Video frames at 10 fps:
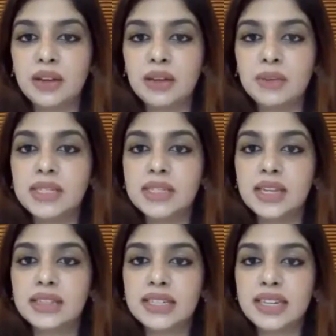Ms.
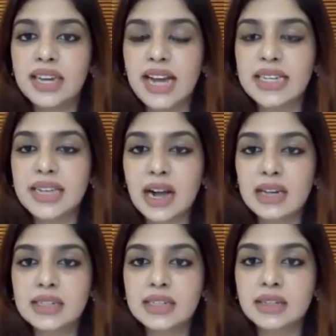Nani has
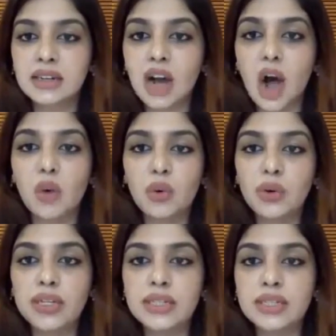asked how good
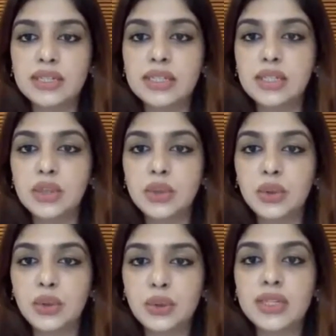it is to
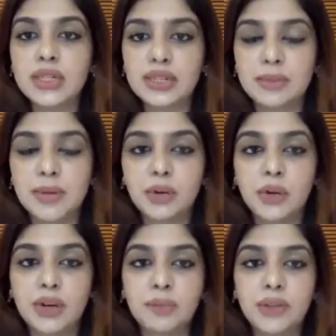use a derma roller.